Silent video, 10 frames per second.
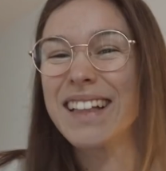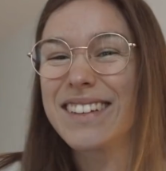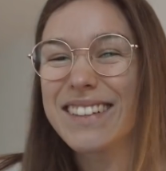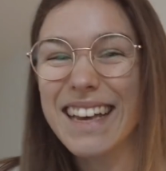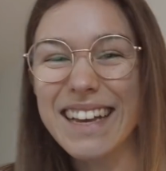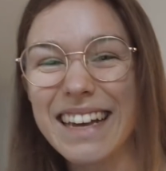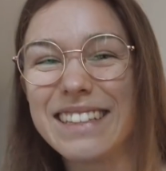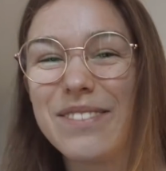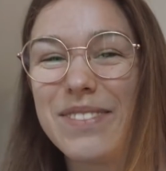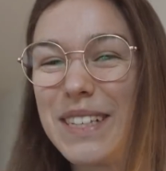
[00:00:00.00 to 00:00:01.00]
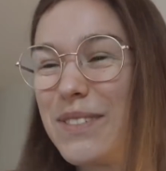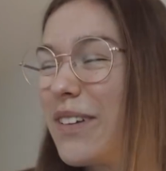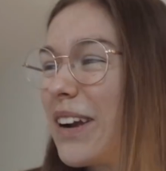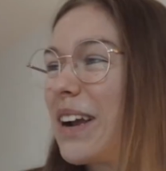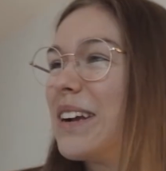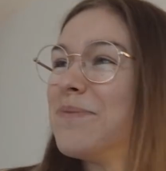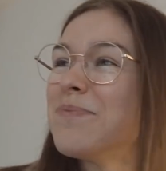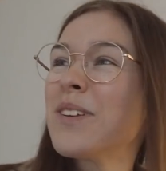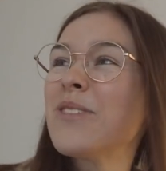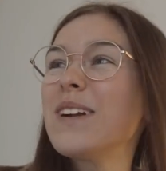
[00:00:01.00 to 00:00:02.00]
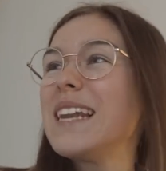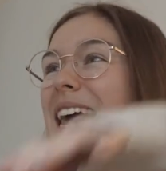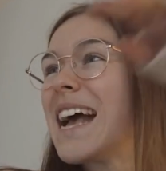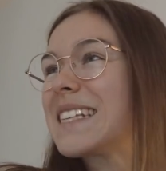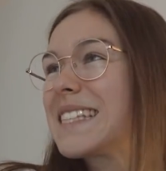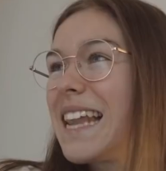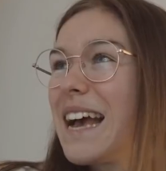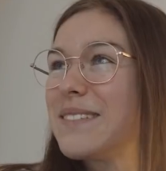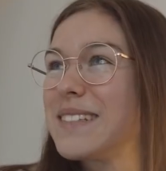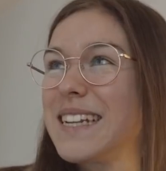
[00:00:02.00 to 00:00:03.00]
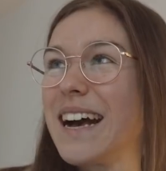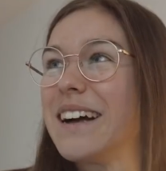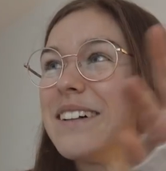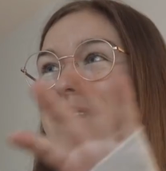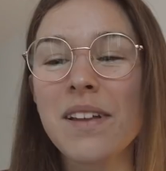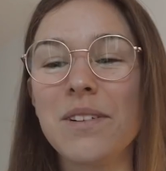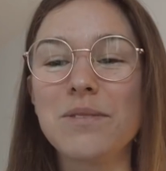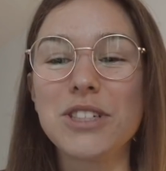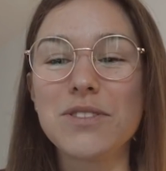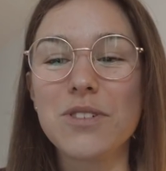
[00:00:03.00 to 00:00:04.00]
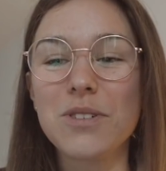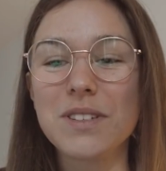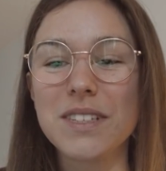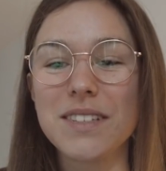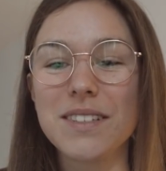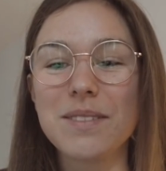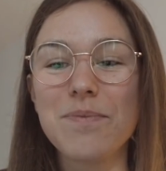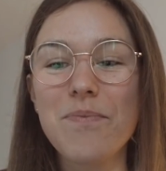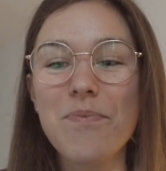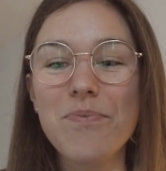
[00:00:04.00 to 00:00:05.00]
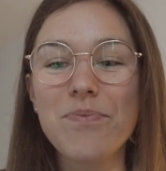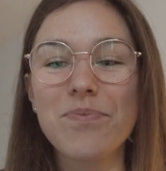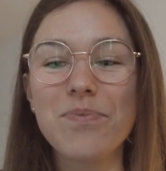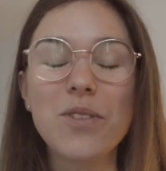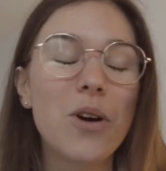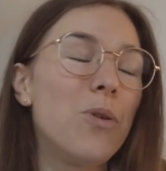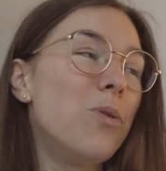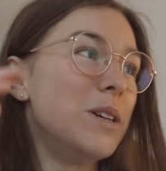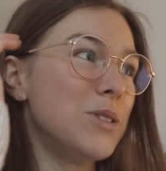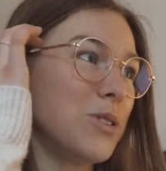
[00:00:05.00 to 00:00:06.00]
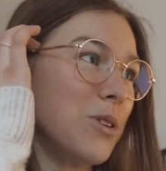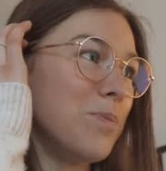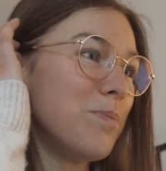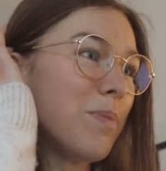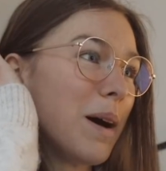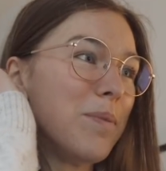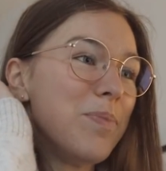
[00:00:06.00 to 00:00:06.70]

I look like I live this very relaxed lifestyle, which of course is not always true, but